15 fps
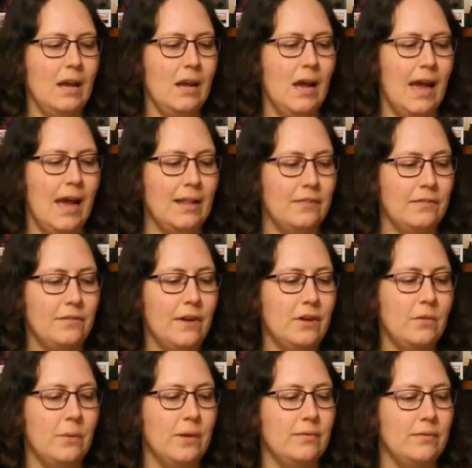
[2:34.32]
And the
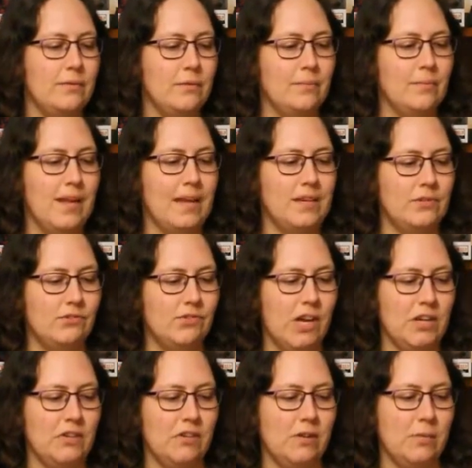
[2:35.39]
final one from the end of
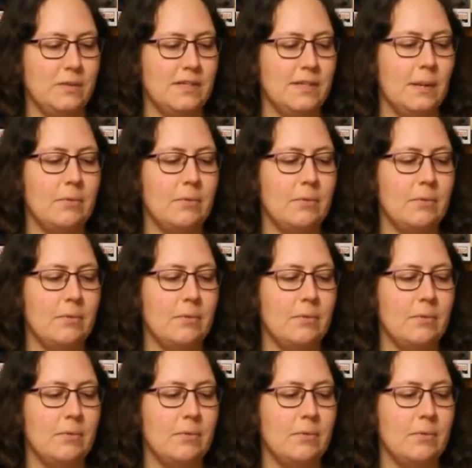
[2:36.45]
January was